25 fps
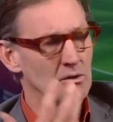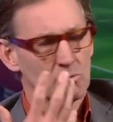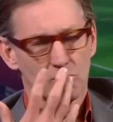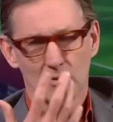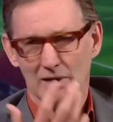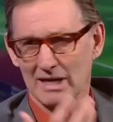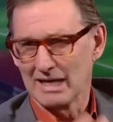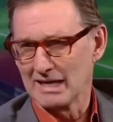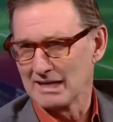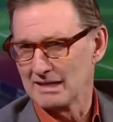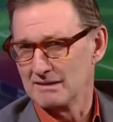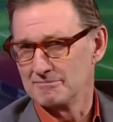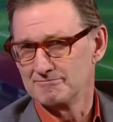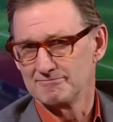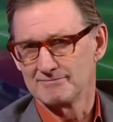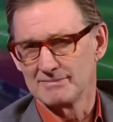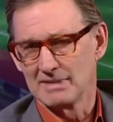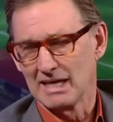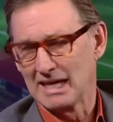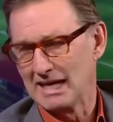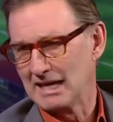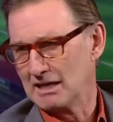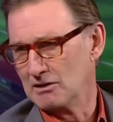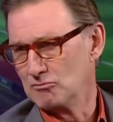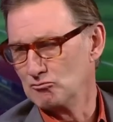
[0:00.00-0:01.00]
We had a
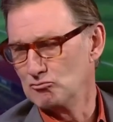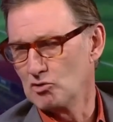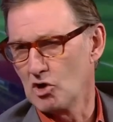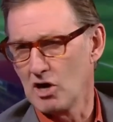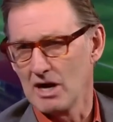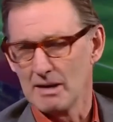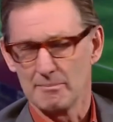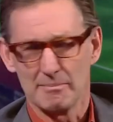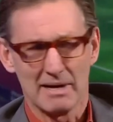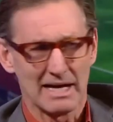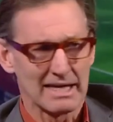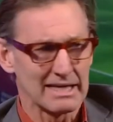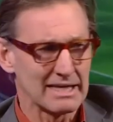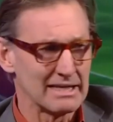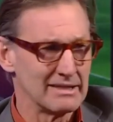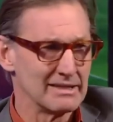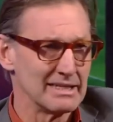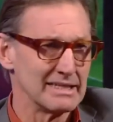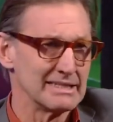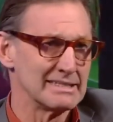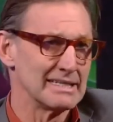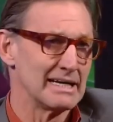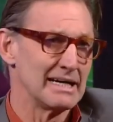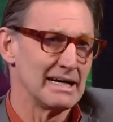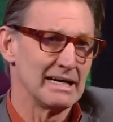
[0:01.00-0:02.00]
Ian Wright back in
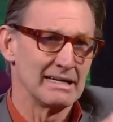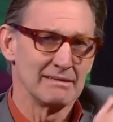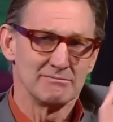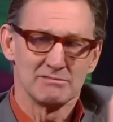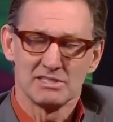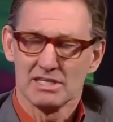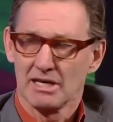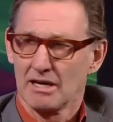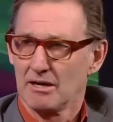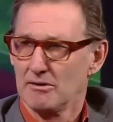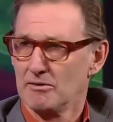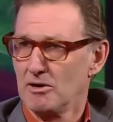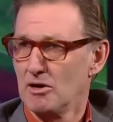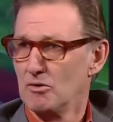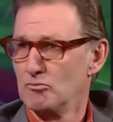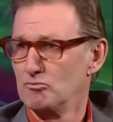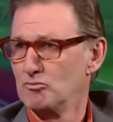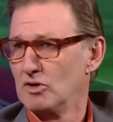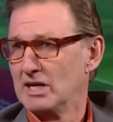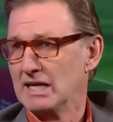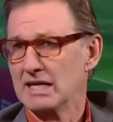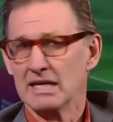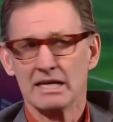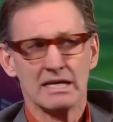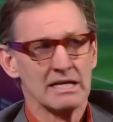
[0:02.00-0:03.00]
the day, Thierry
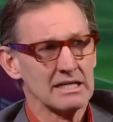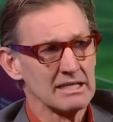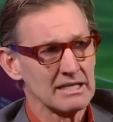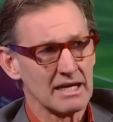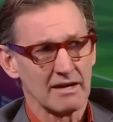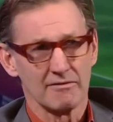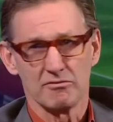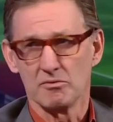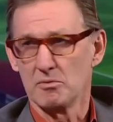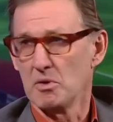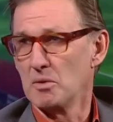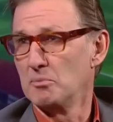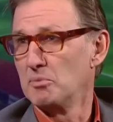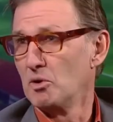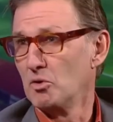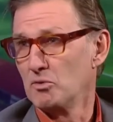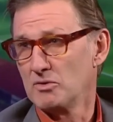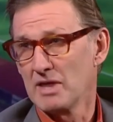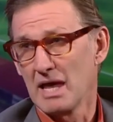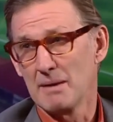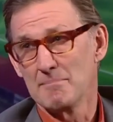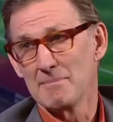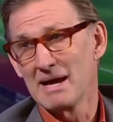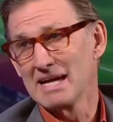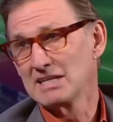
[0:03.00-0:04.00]
Henry, give them the ball,
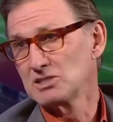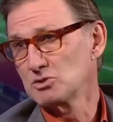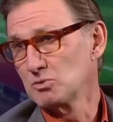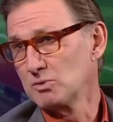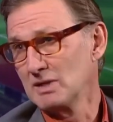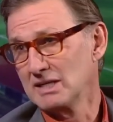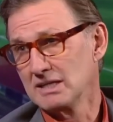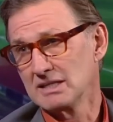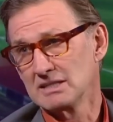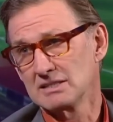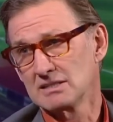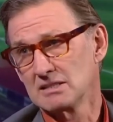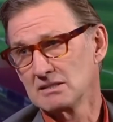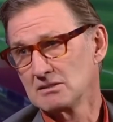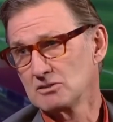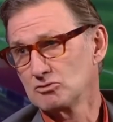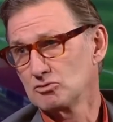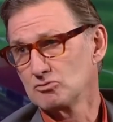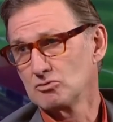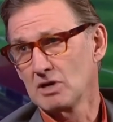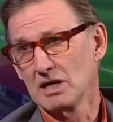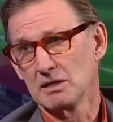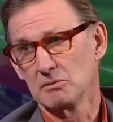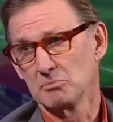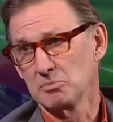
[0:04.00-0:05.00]
they're match winners.
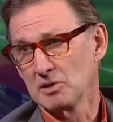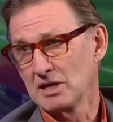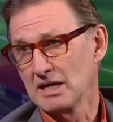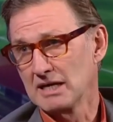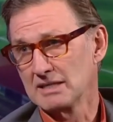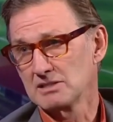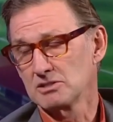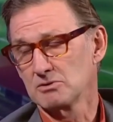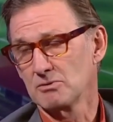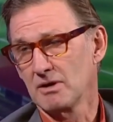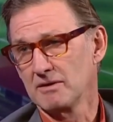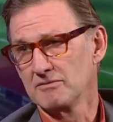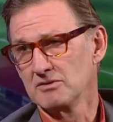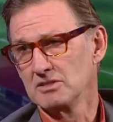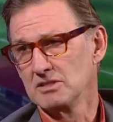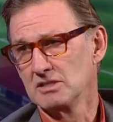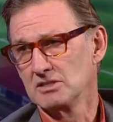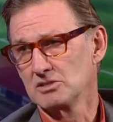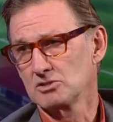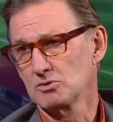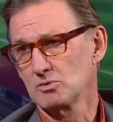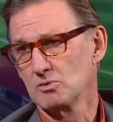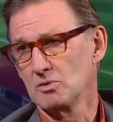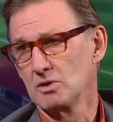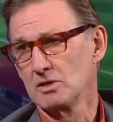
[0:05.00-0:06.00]
Great players to have in
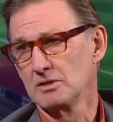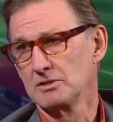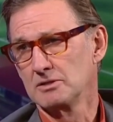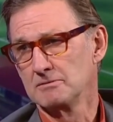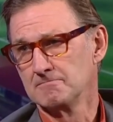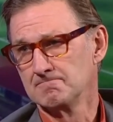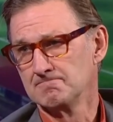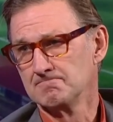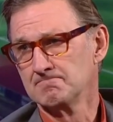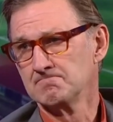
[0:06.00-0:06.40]
your squad. Mm.